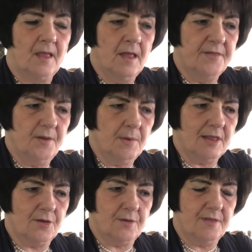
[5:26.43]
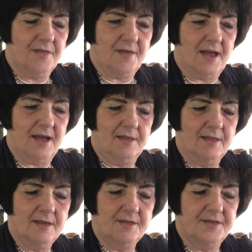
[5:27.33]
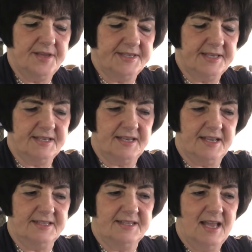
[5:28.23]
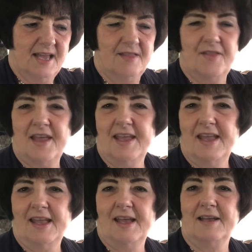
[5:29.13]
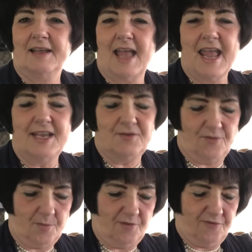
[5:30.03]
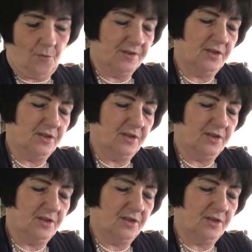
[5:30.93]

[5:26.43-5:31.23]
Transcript: Then we learned that these Indians, they ate from the forest.